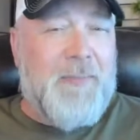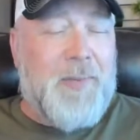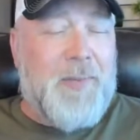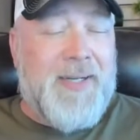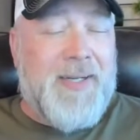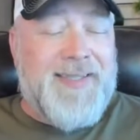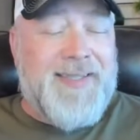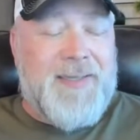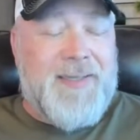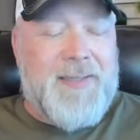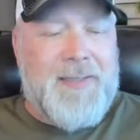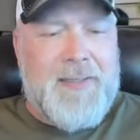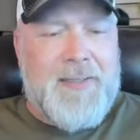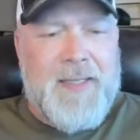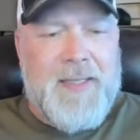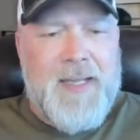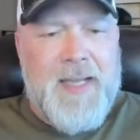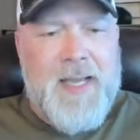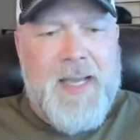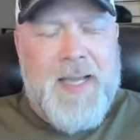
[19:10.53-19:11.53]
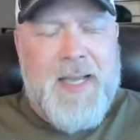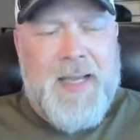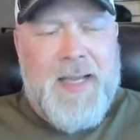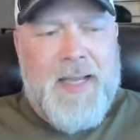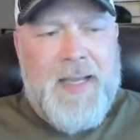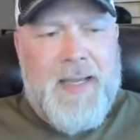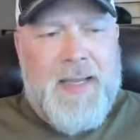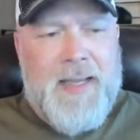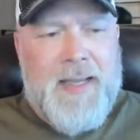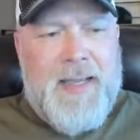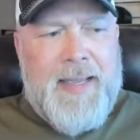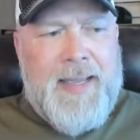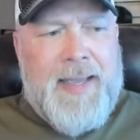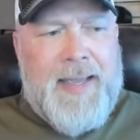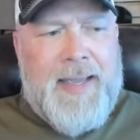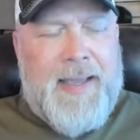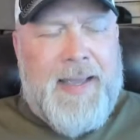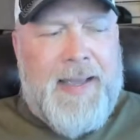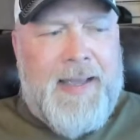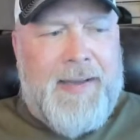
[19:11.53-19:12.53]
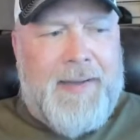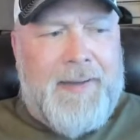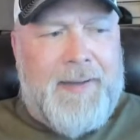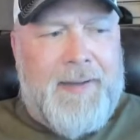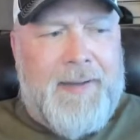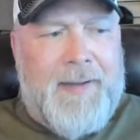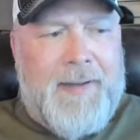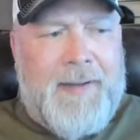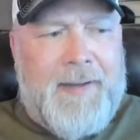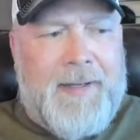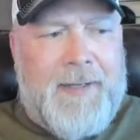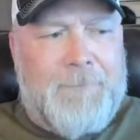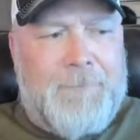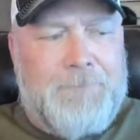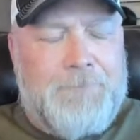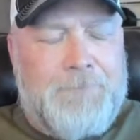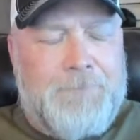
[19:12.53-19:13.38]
prisons, and they